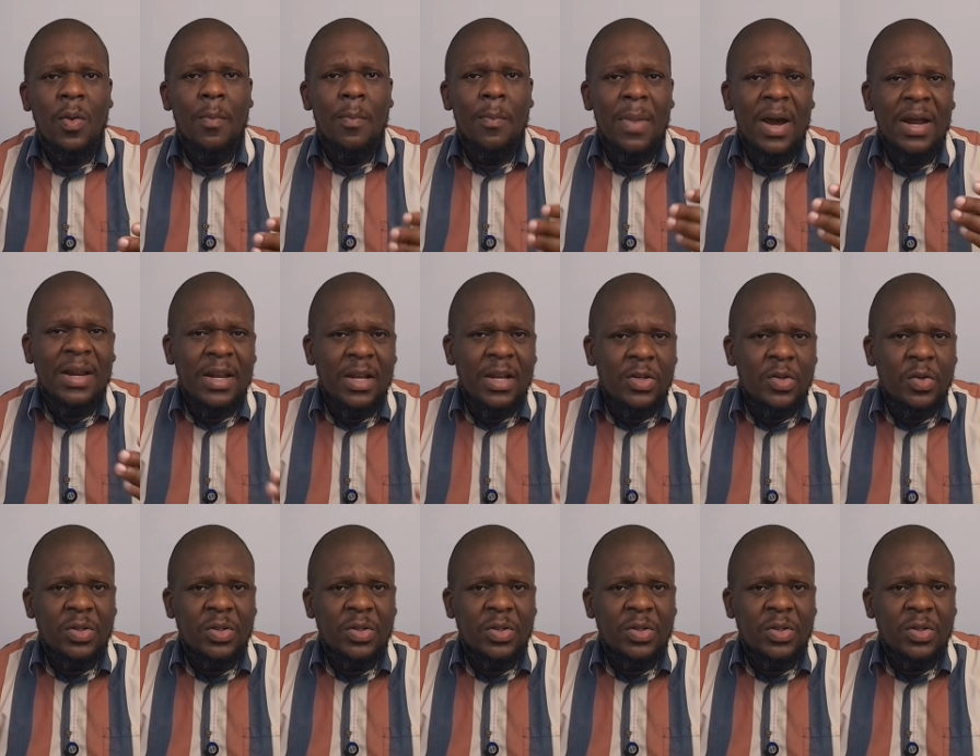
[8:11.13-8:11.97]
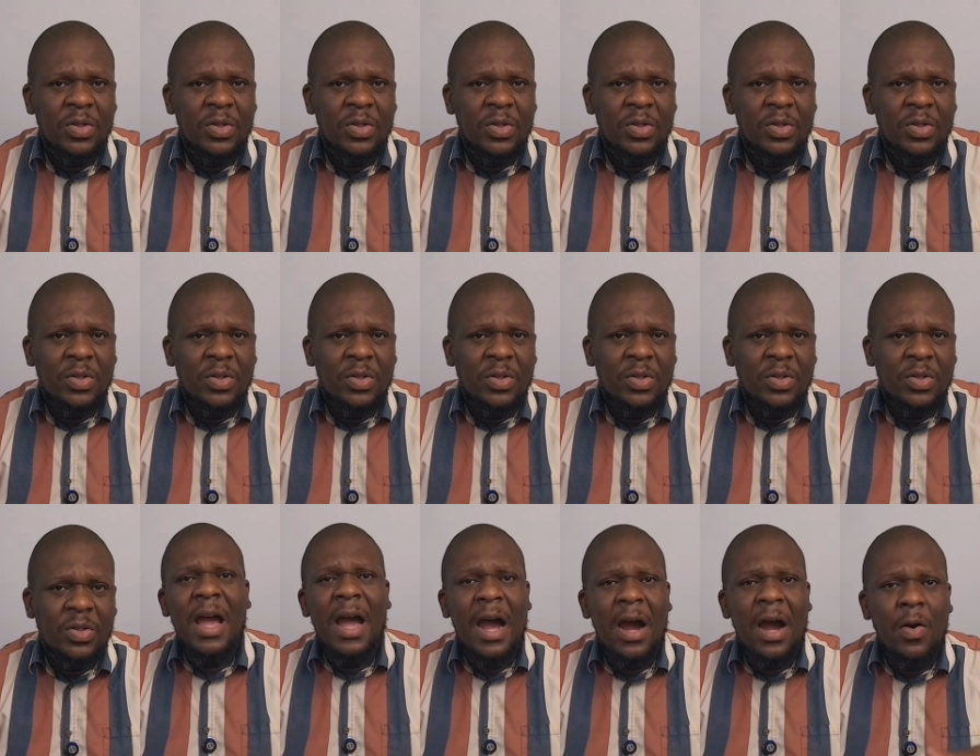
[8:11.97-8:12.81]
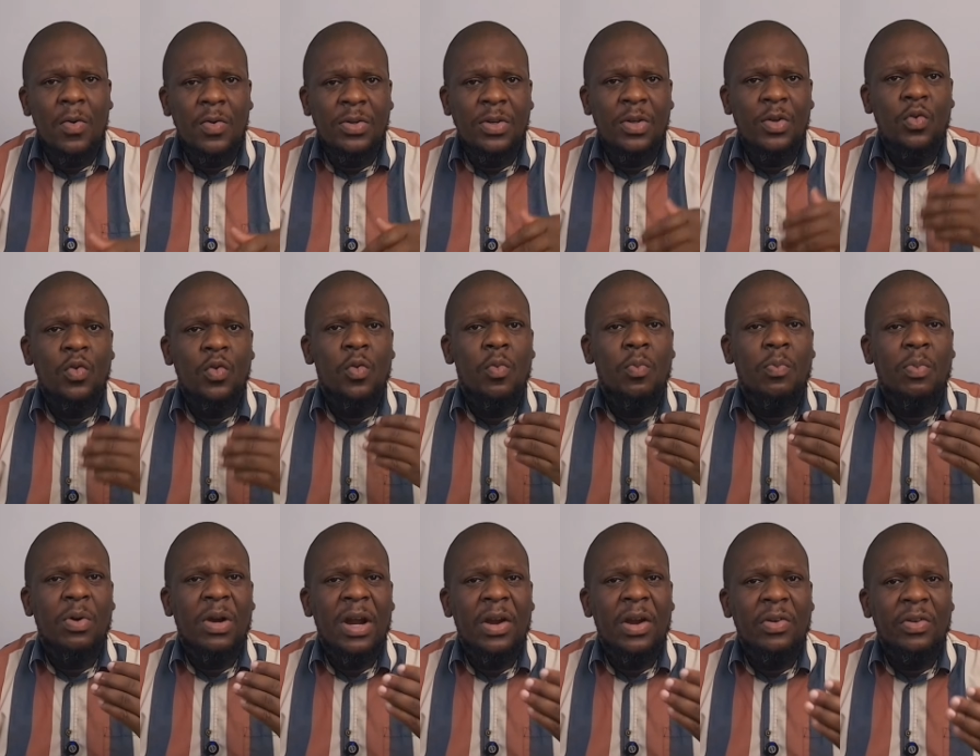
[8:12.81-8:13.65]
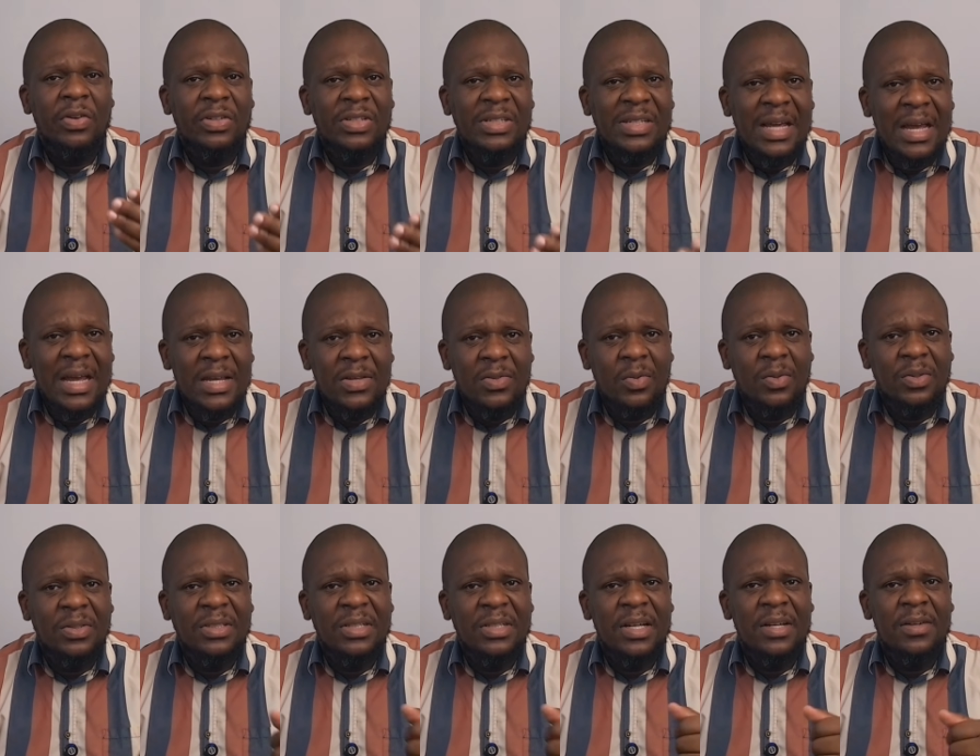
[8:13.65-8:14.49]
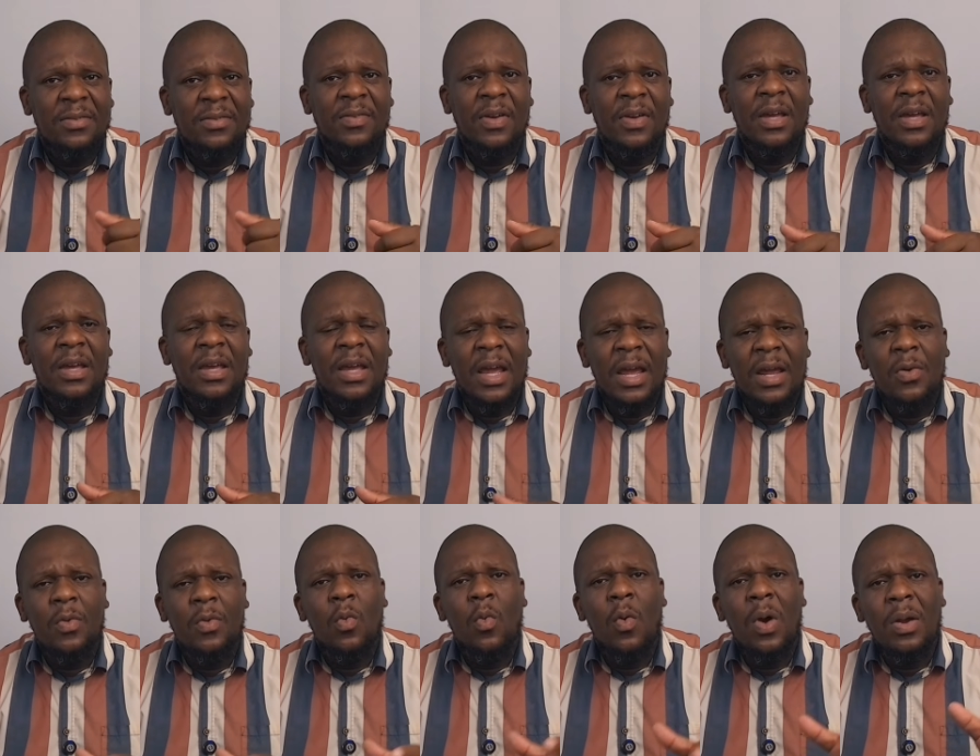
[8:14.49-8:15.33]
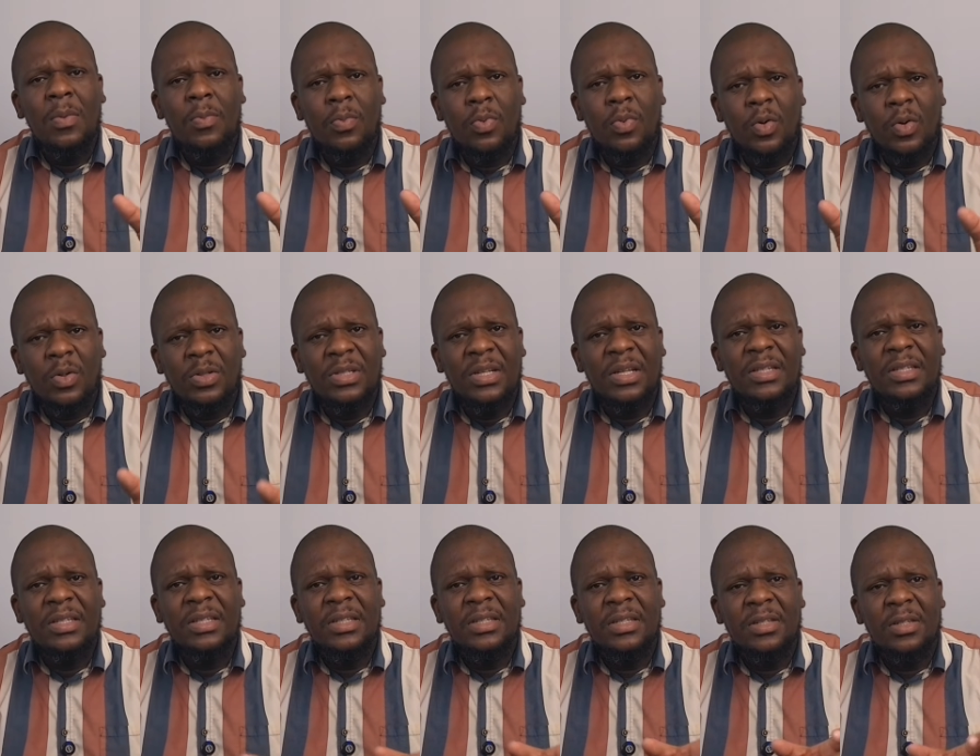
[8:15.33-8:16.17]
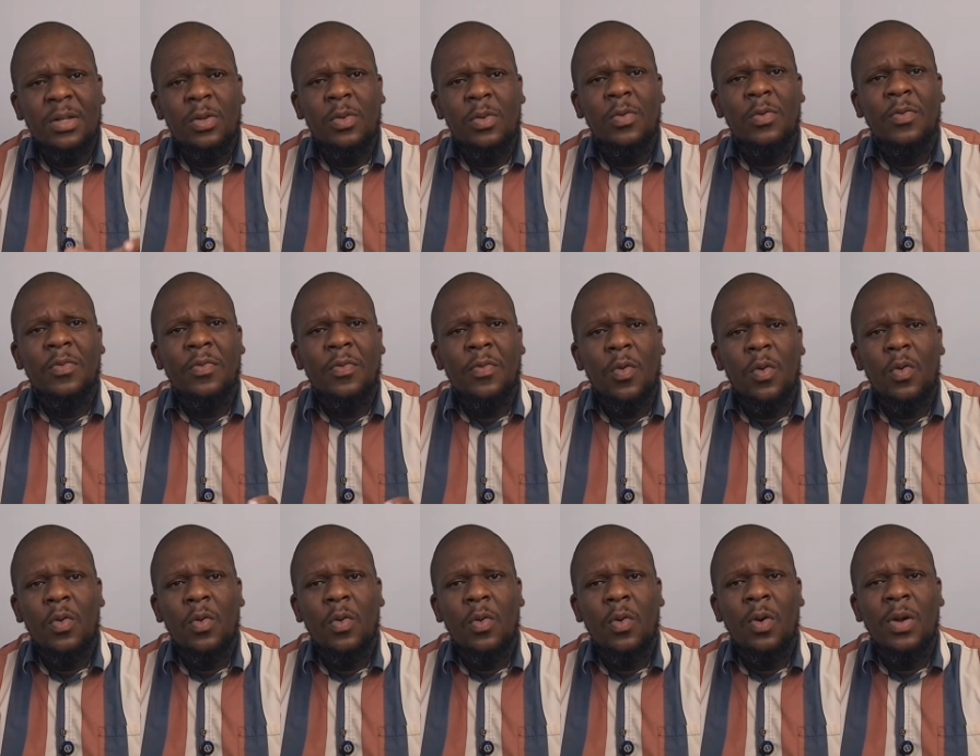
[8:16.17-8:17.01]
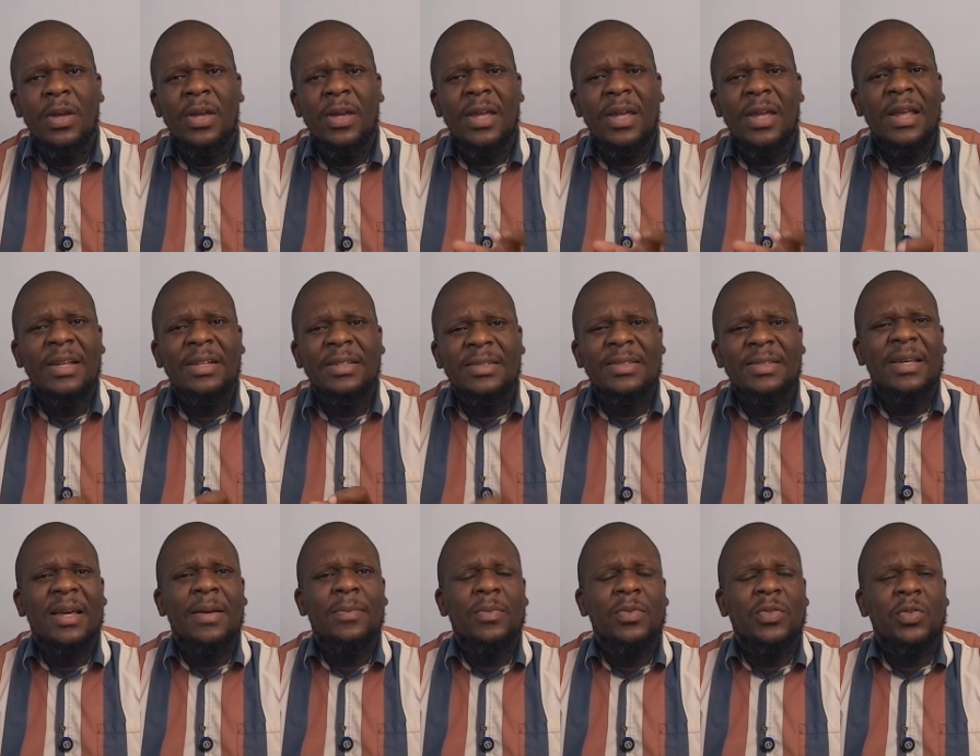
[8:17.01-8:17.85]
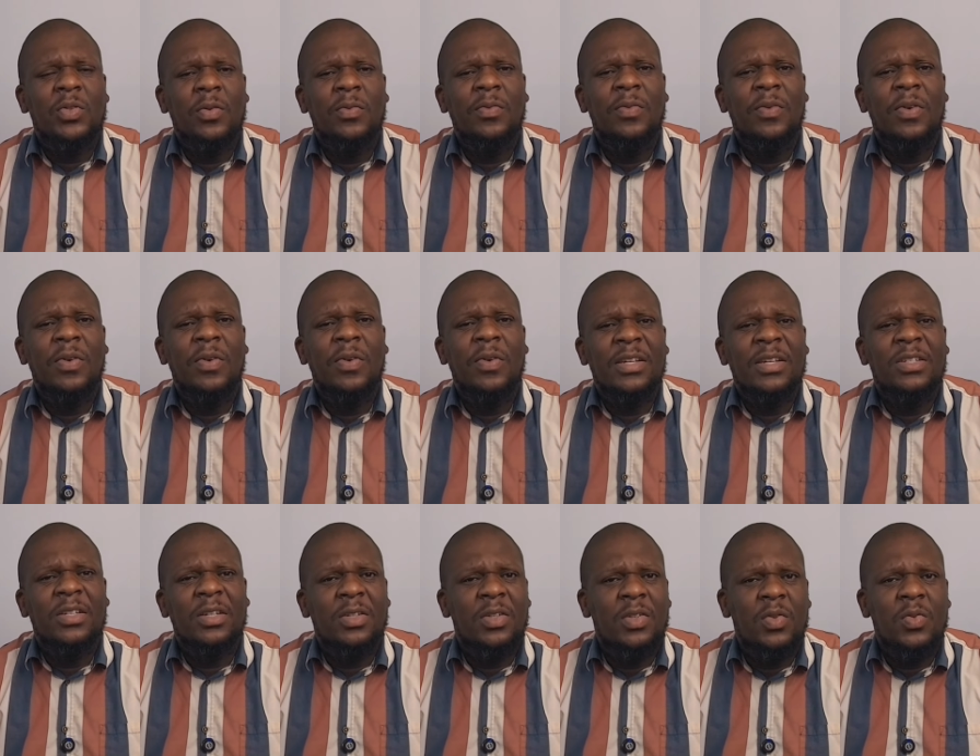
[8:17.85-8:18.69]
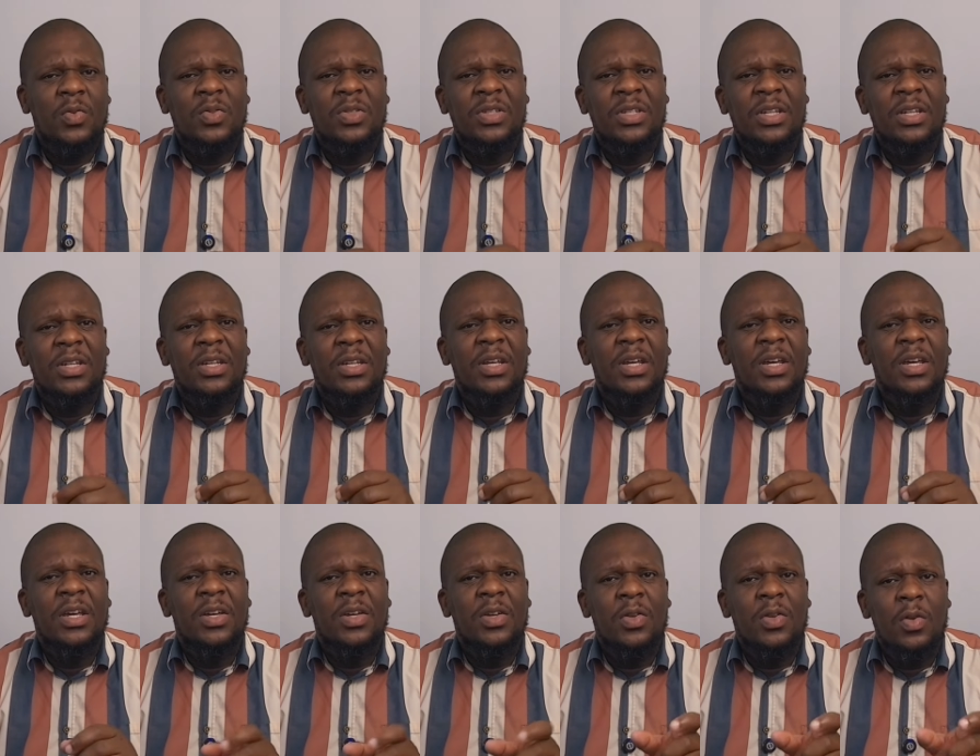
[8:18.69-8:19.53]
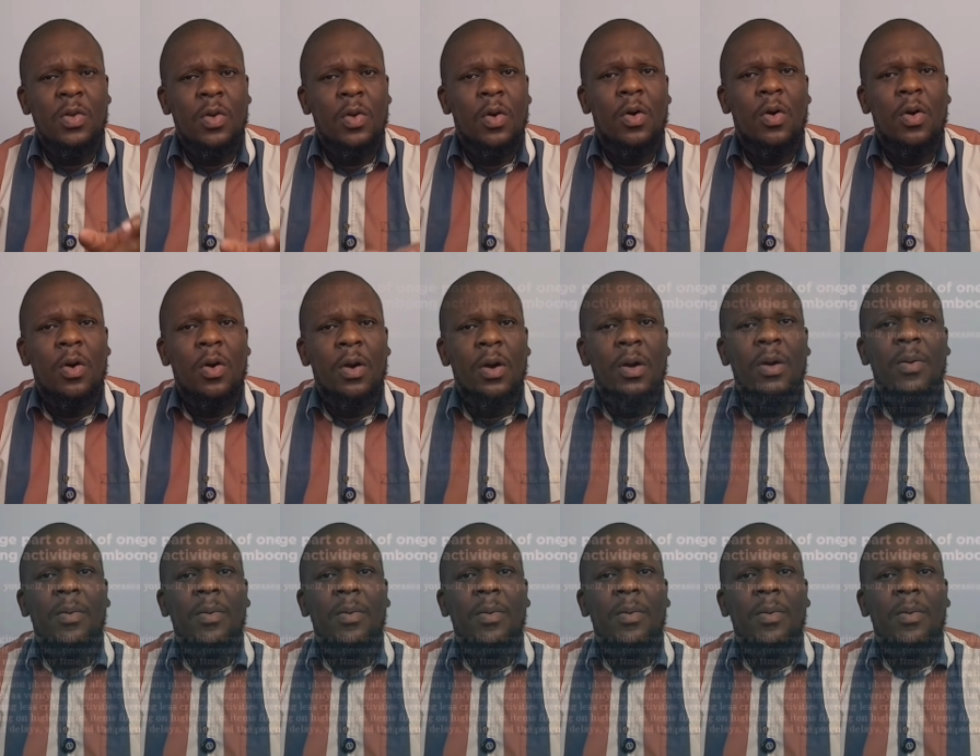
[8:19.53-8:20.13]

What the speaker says: manage yourself? How did you prioritize yourself? And what processes did you follow in terms of executing your